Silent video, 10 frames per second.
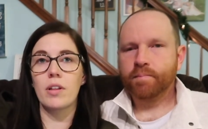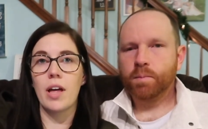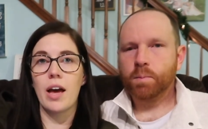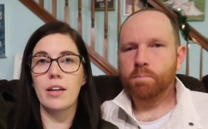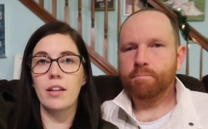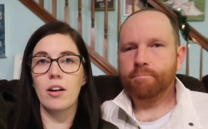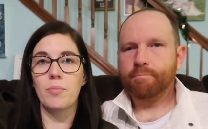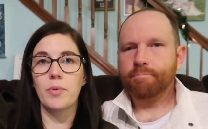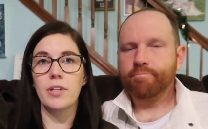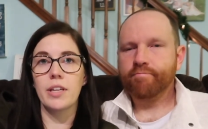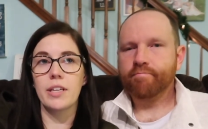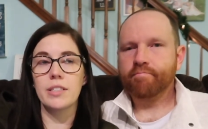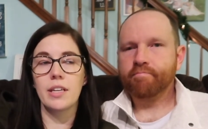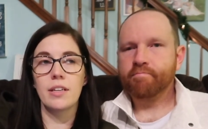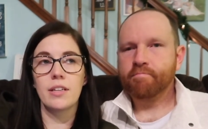Speaker 1: o'clock. The heartburn
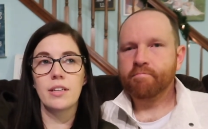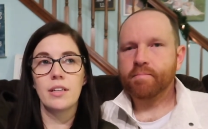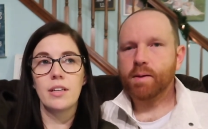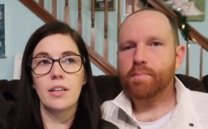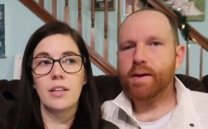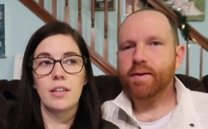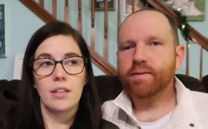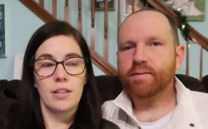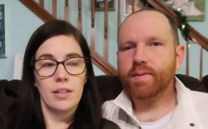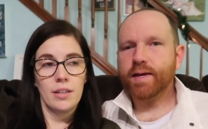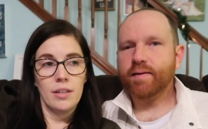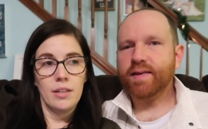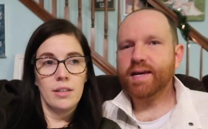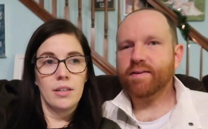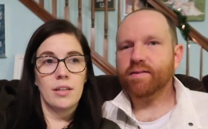kicks in.
Speaker 2: Baby, speaking of
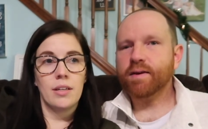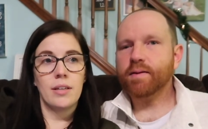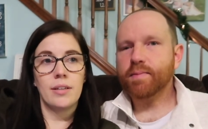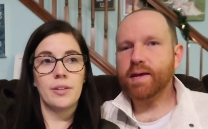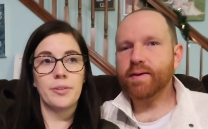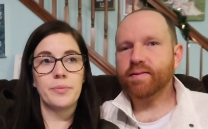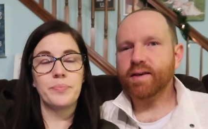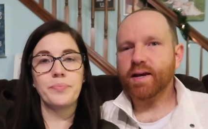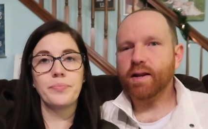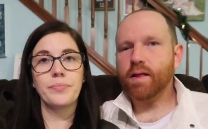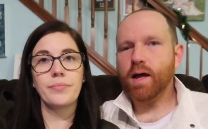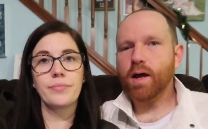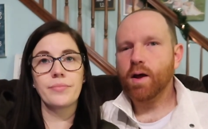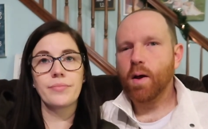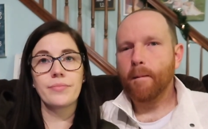kicks in, the baby's kicking a lot.
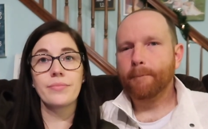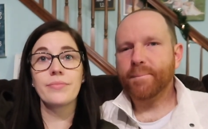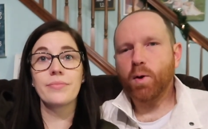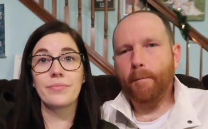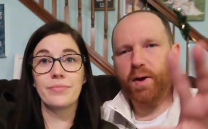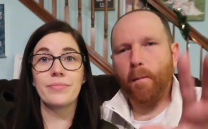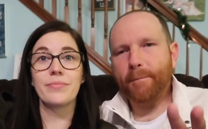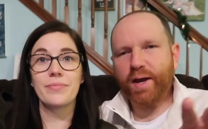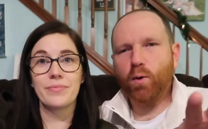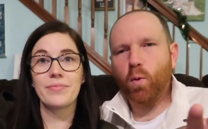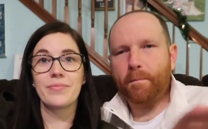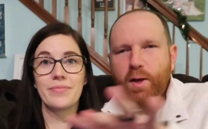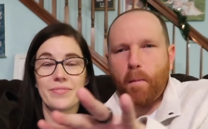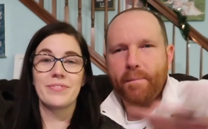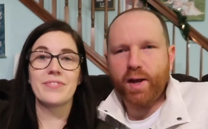Pew pew
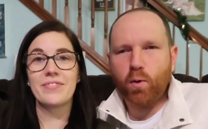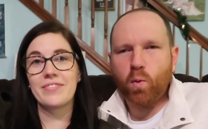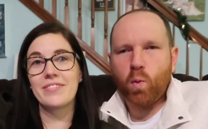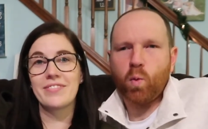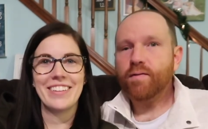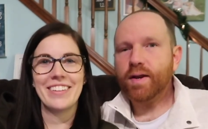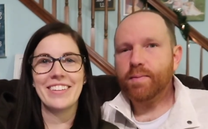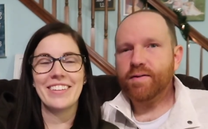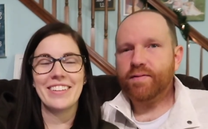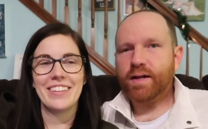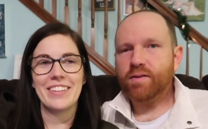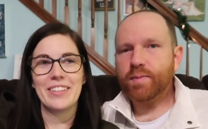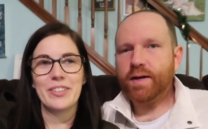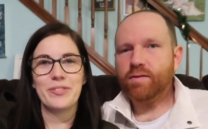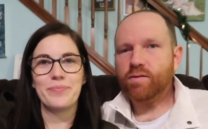if anybody follows me on